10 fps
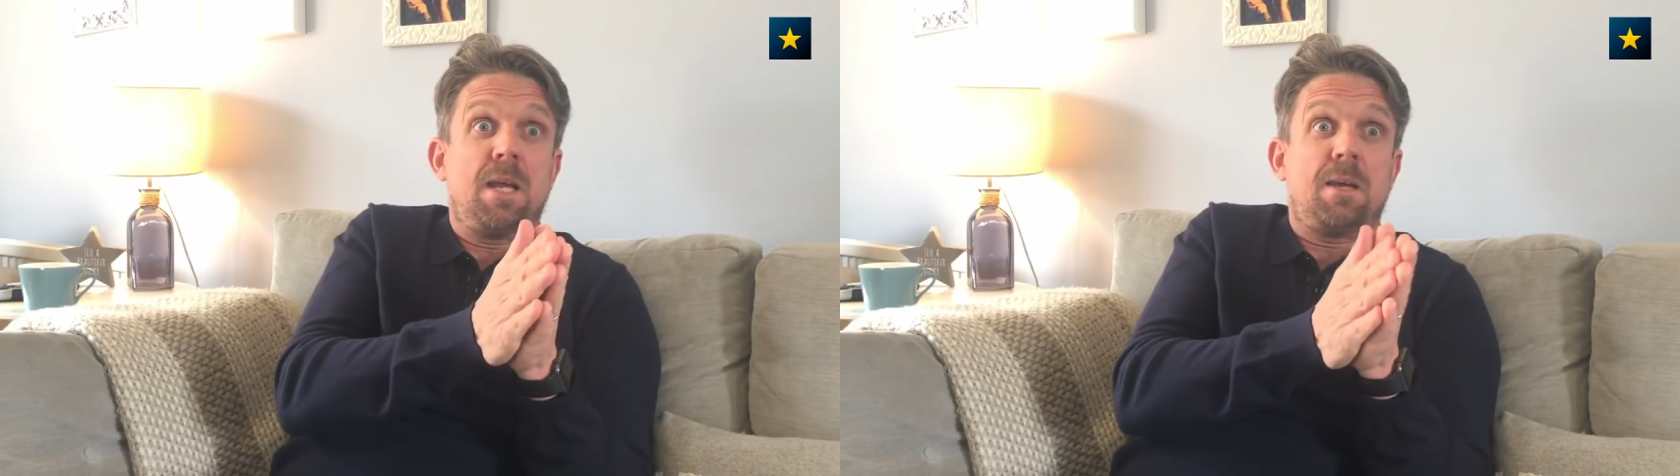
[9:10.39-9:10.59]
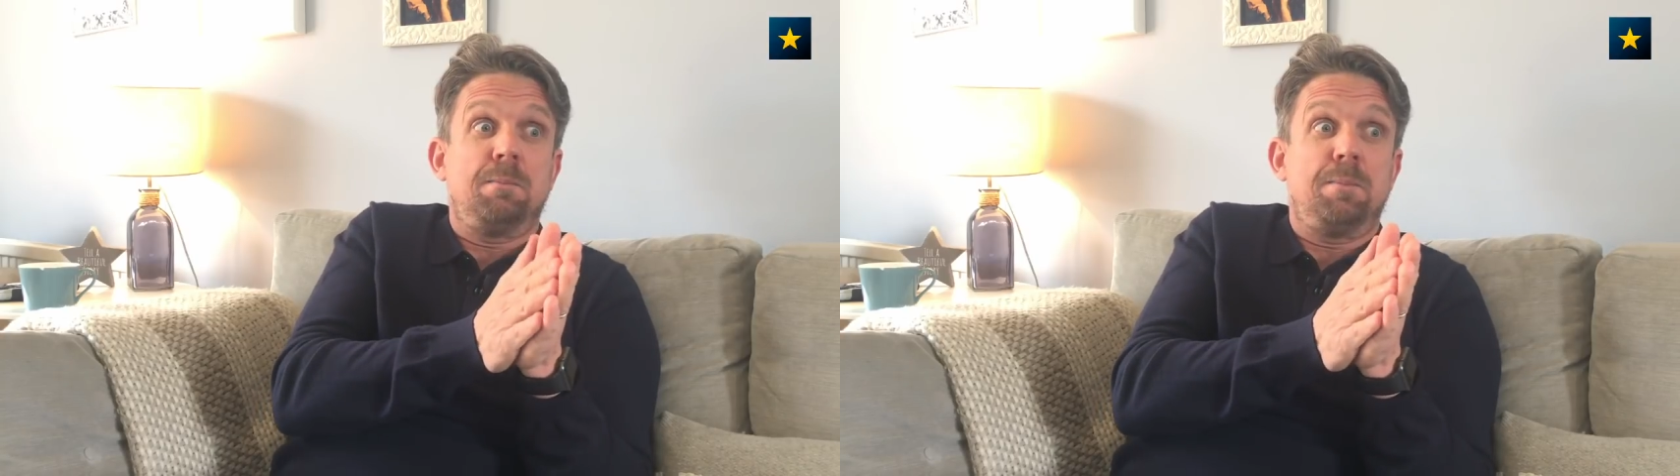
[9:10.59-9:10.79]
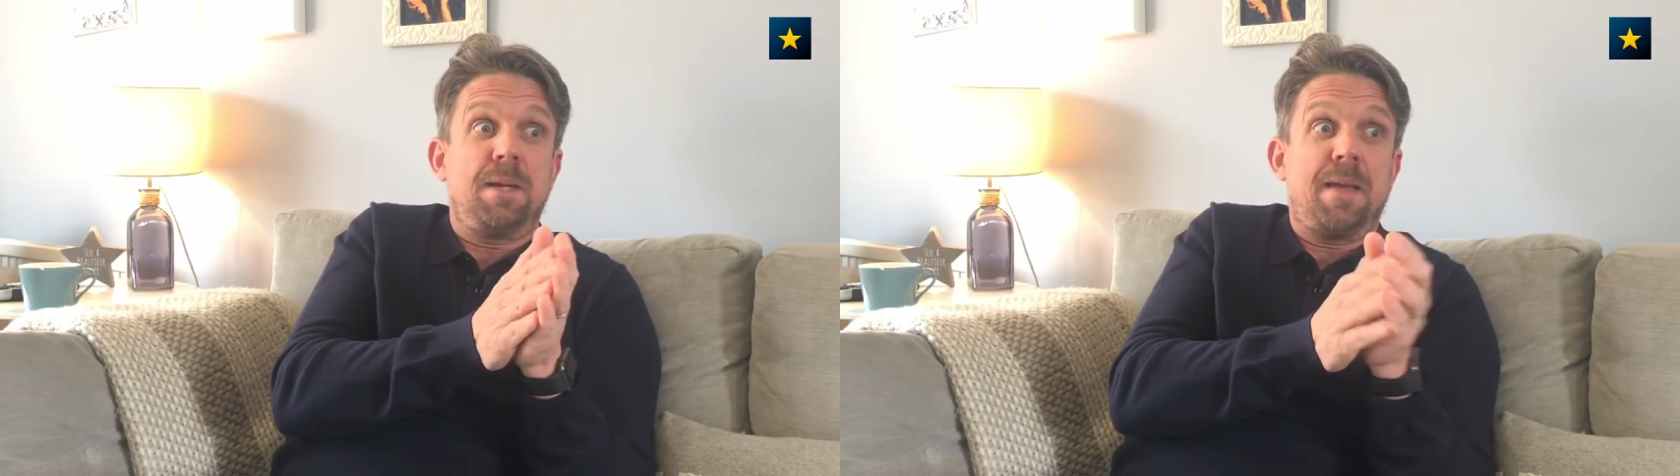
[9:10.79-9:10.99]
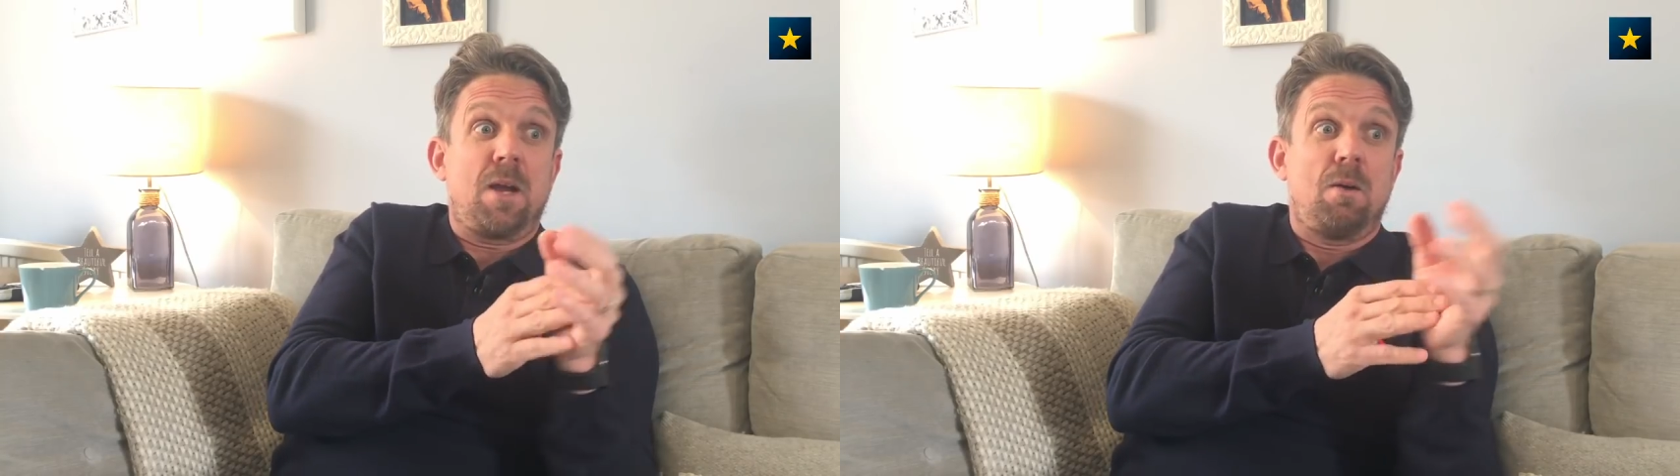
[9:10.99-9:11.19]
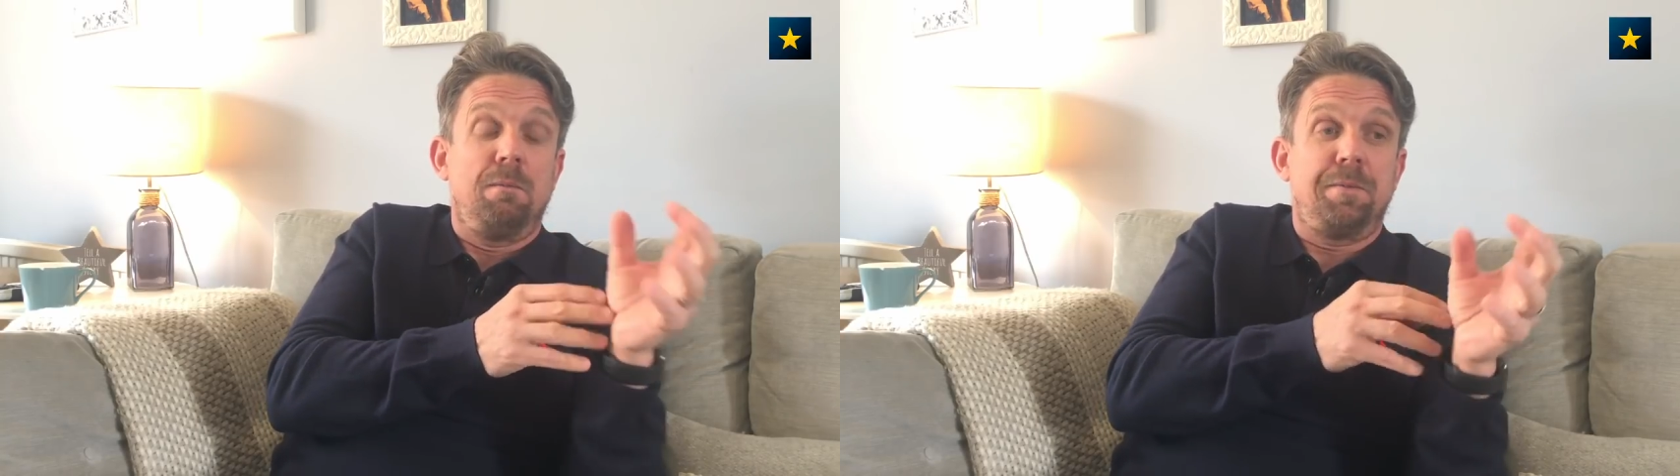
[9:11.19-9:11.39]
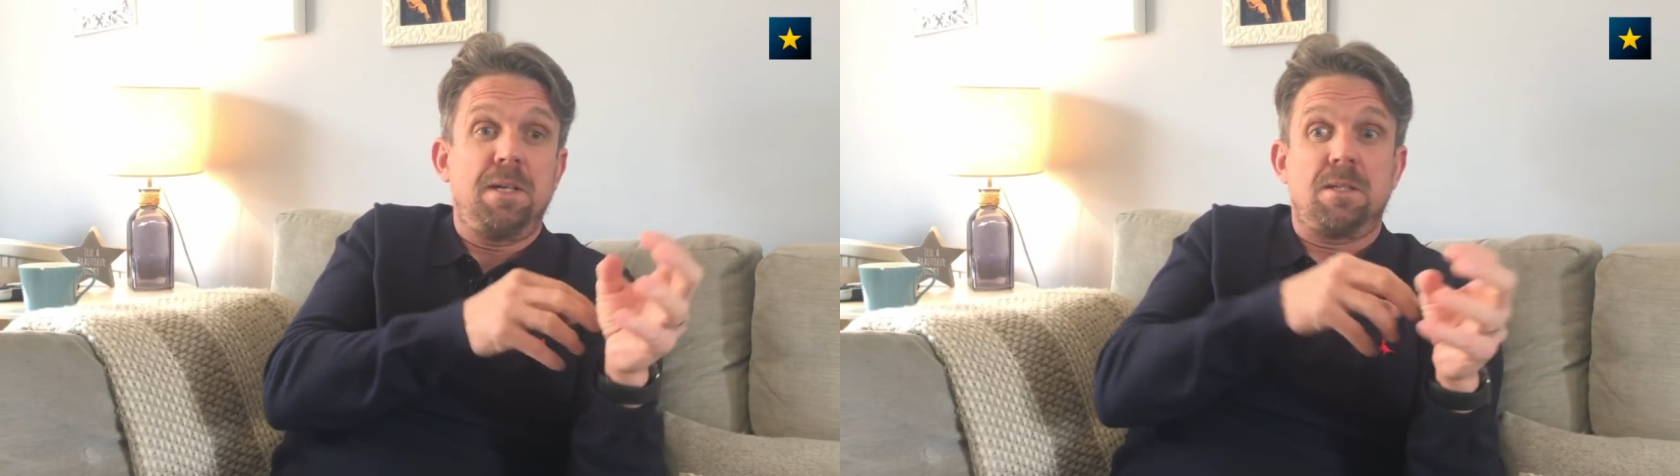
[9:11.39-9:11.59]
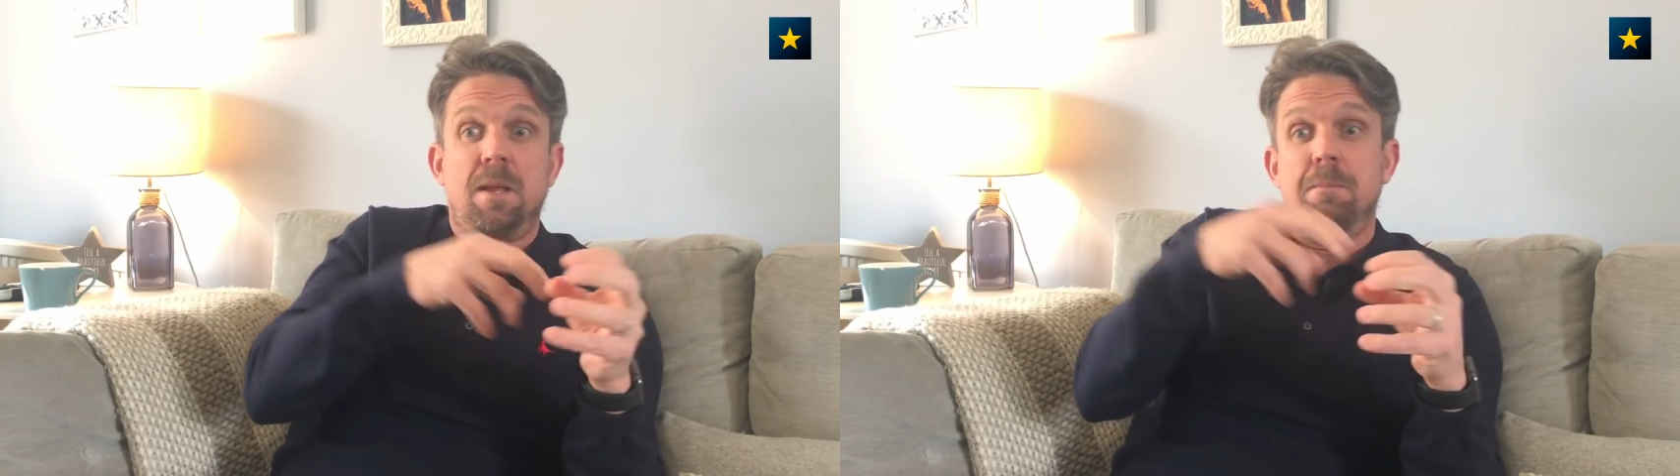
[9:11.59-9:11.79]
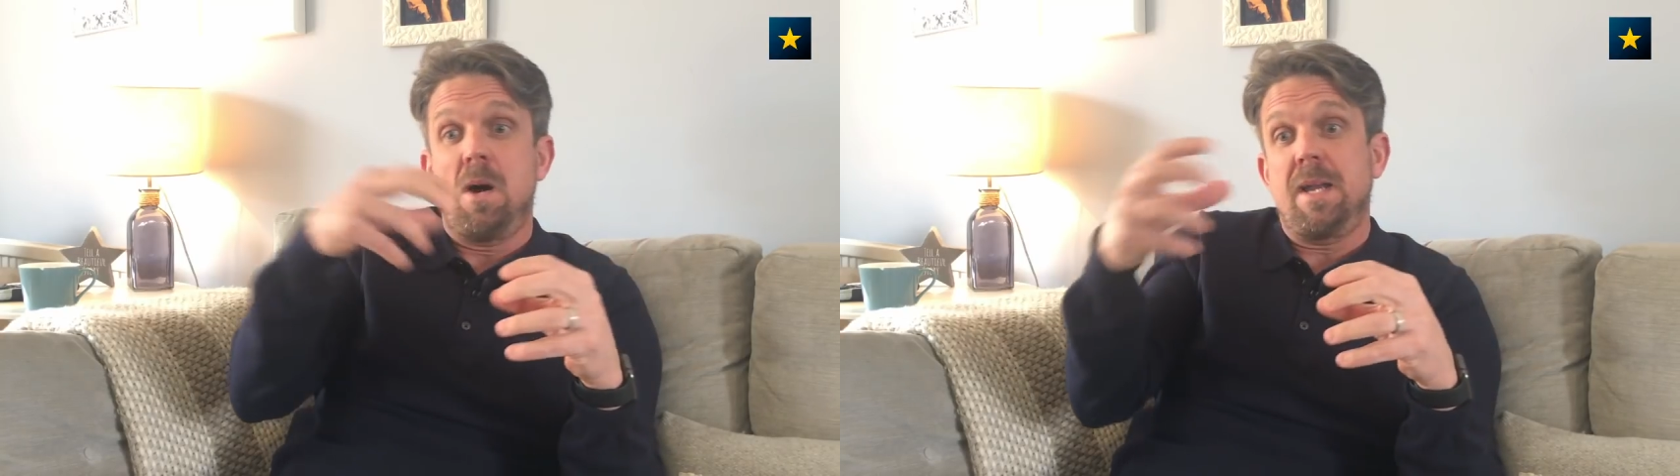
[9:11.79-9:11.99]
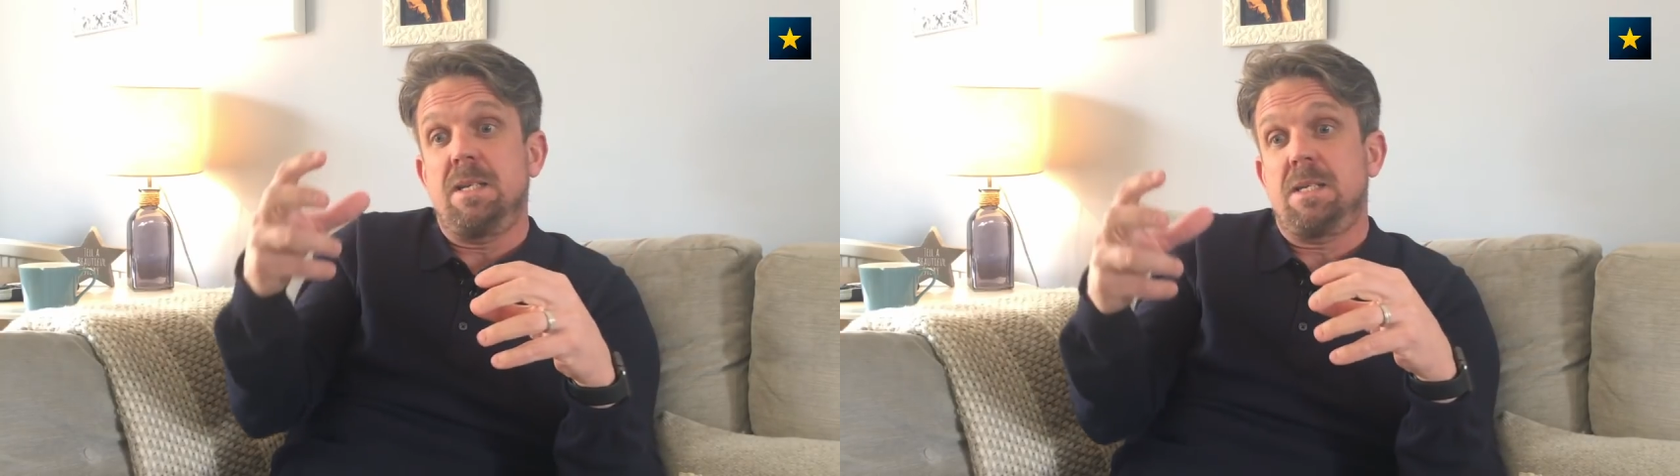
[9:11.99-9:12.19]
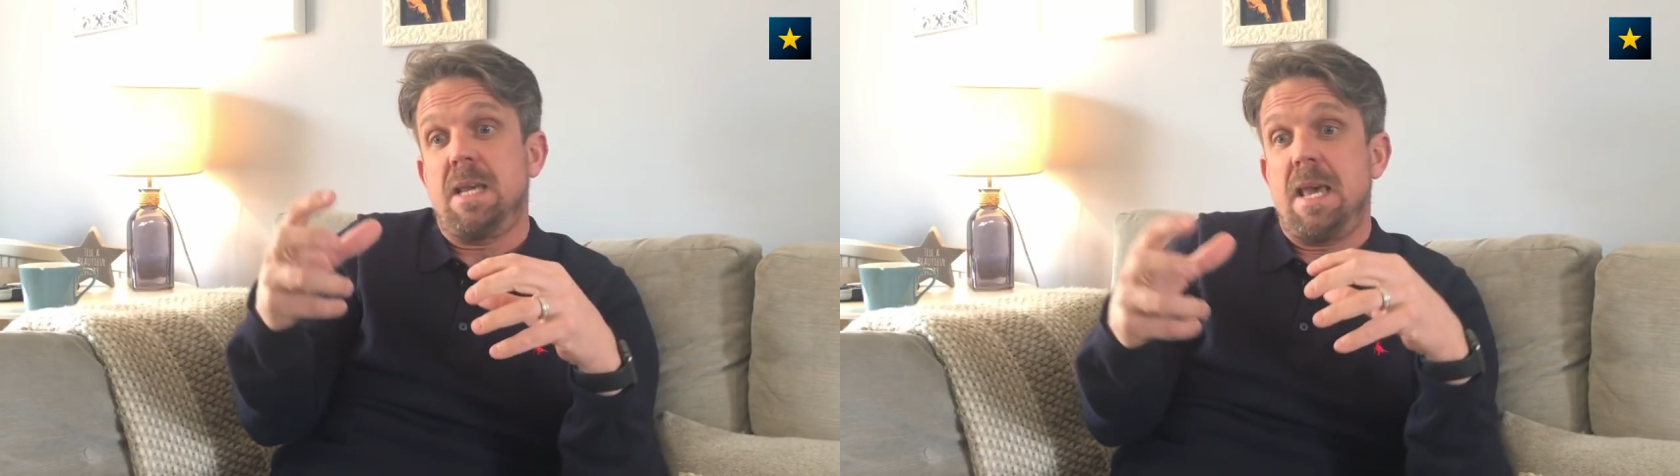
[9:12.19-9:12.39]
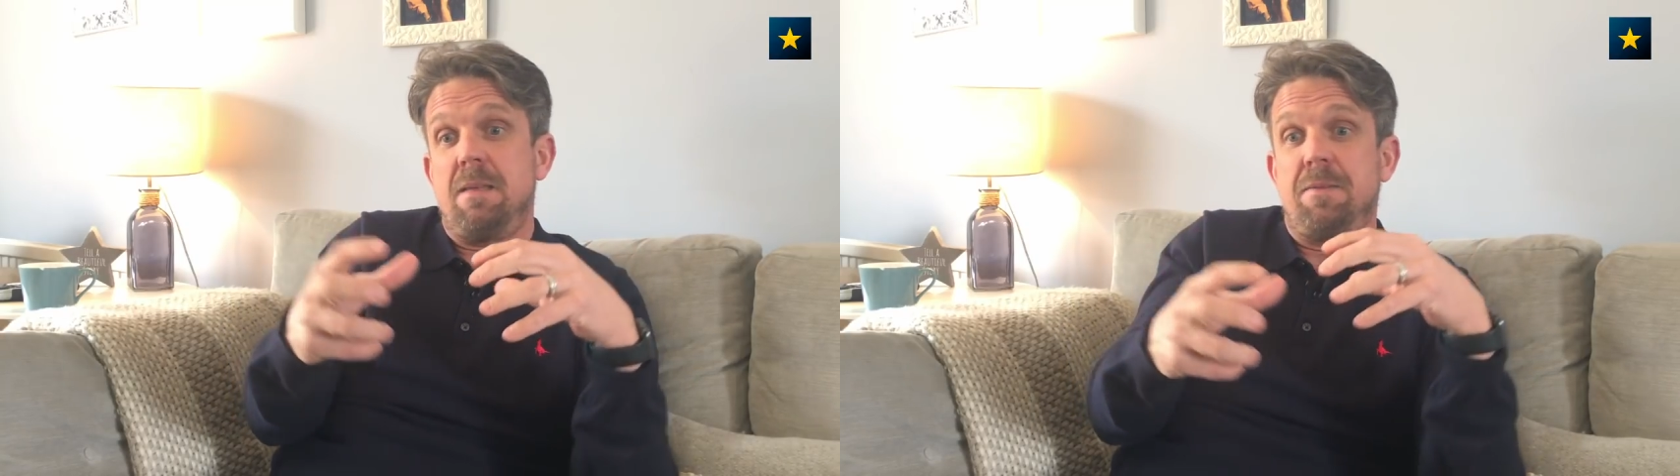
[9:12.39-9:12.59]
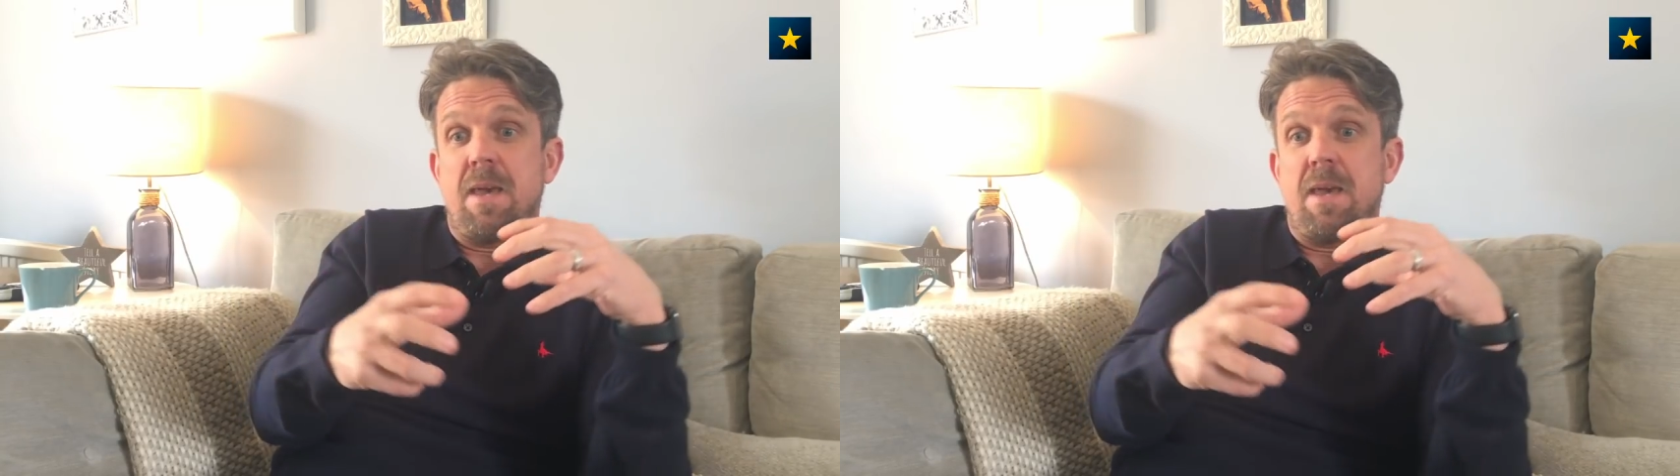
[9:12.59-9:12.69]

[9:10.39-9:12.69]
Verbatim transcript: it can be their confidence, their mindset,